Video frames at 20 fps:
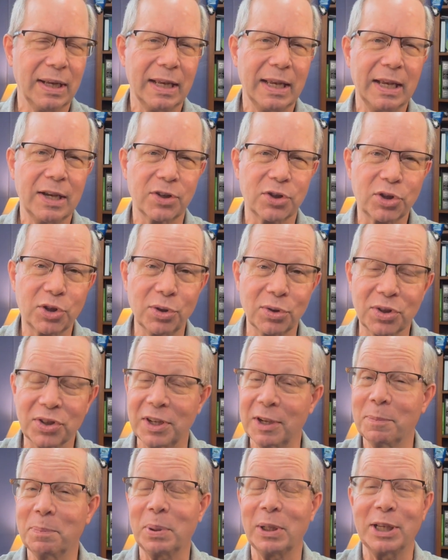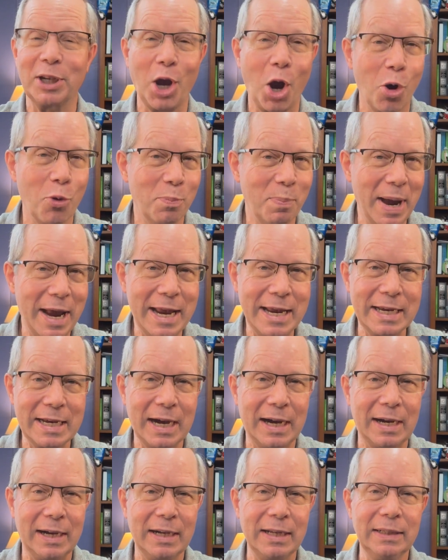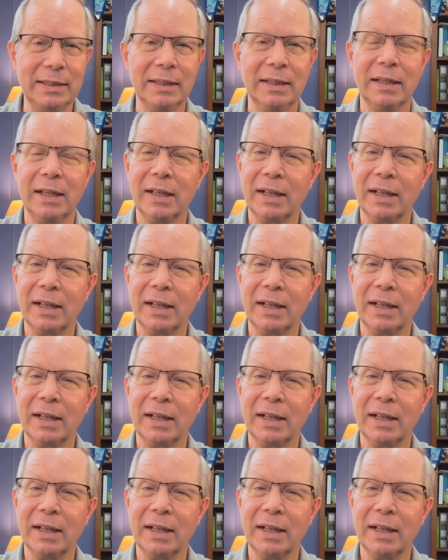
is to simply obey God,